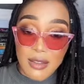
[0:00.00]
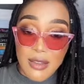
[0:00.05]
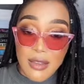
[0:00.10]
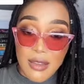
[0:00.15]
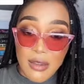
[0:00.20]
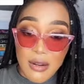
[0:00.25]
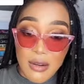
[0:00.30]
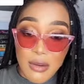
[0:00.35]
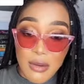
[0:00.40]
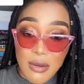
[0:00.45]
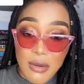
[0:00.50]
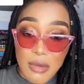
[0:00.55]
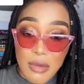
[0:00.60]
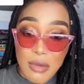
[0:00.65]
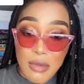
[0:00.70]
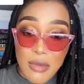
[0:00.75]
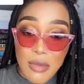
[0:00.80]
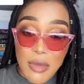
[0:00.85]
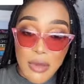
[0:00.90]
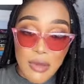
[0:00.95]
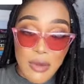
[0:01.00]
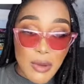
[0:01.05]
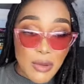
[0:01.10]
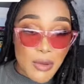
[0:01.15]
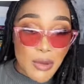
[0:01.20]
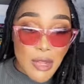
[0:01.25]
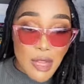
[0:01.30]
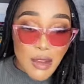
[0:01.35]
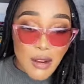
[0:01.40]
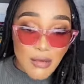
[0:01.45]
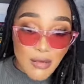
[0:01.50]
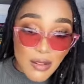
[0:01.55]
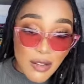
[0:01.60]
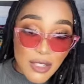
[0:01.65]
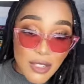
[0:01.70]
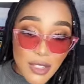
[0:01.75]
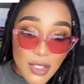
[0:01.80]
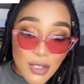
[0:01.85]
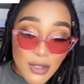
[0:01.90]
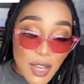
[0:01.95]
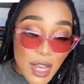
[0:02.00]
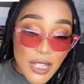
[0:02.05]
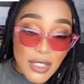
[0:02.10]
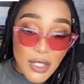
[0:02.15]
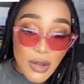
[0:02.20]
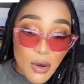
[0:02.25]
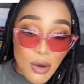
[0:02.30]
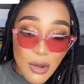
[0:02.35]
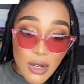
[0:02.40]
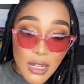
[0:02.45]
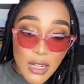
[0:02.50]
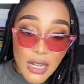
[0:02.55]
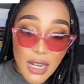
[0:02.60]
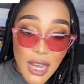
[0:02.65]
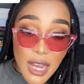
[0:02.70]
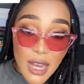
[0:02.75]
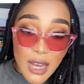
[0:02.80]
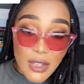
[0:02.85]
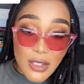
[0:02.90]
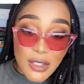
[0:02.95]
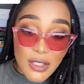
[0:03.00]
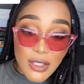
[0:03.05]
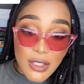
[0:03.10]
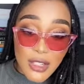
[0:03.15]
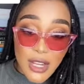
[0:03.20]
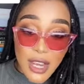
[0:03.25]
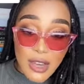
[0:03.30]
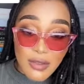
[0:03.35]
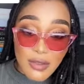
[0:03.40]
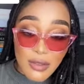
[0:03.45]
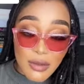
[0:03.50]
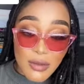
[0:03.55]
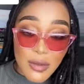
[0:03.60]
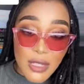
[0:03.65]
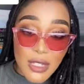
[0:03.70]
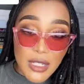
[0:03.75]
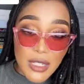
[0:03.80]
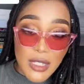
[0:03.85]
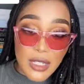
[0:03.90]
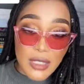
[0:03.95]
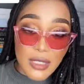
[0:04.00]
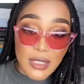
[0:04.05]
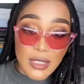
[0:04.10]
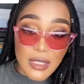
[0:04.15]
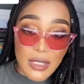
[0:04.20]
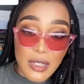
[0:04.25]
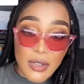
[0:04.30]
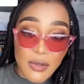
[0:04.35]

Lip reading: you know. But people are, you guys are all allowed to have an opinion.